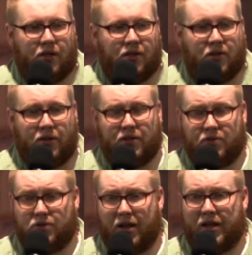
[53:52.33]
then you'll either
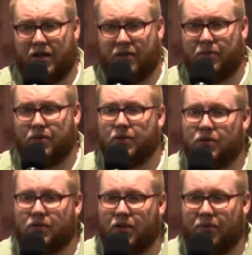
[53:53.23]
dry up
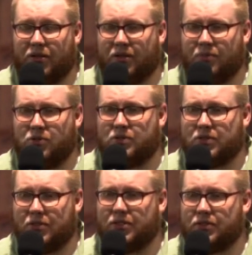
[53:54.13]
and become
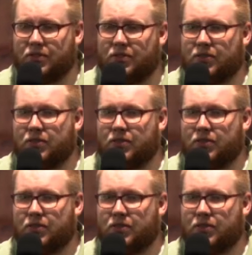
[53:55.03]
useless